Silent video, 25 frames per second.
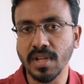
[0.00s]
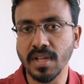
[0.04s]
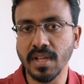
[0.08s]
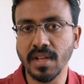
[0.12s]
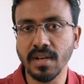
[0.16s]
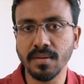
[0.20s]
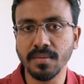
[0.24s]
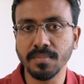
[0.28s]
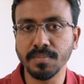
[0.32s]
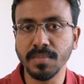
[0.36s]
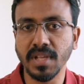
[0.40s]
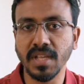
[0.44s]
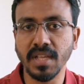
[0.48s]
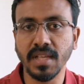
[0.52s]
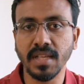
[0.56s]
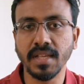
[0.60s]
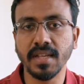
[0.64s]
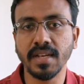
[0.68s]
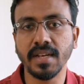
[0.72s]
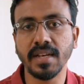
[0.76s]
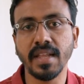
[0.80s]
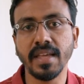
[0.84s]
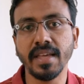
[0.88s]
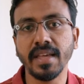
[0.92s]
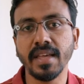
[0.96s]
I'll
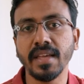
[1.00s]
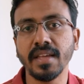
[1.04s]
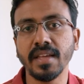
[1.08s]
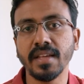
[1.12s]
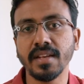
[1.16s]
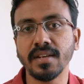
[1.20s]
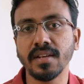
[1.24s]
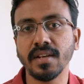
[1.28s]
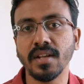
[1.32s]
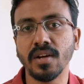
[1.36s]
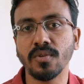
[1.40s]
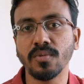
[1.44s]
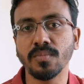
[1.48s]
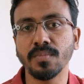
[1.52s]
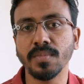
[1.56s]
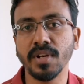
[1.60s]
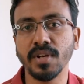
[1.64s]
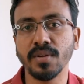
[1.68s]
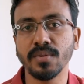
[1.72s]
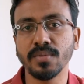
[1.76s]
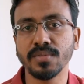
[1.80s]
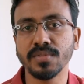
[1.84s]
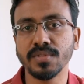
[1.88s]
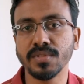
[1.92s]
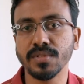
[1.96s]
be linking it down
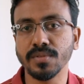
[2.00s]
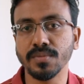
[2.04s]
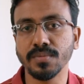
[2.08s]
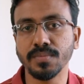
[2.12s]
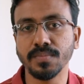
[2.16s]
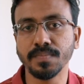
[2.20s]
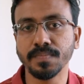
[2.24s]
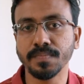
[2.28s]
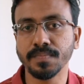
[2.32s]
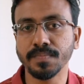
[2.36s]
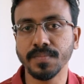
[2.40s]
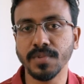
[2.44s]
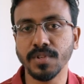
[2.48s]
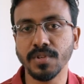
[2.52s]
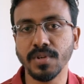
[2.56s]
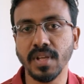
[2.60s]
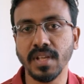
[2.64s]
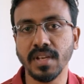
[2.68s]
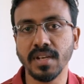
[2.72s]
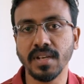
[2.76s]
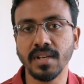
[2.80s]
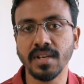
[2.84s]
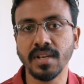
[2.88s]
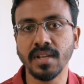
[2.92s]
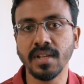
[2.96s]
below so you
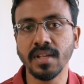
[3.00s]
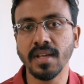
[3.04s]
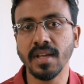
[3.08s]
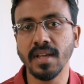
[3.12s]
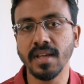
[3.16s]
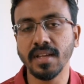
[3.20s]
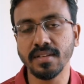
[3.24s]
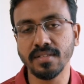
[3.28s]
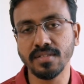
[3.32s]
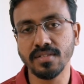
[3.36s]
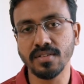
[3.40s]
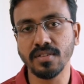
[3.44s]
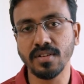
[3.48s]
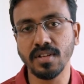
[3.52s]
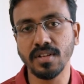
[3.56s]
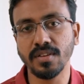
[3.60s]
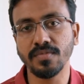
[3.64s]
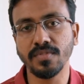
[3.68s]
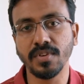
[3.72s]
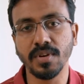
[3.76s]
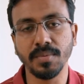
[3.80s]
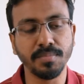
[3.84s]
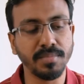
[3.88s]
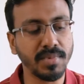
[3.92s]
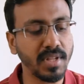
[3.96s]
can install it
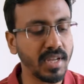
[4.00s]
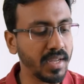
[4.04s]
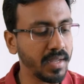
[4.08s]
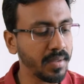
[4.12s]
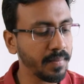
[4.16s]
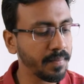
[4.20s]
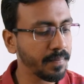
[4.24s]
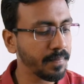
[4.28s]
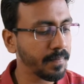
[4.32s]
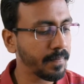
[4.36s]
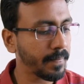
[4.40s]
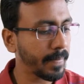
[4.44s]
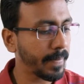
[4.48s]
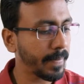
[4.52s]
from there.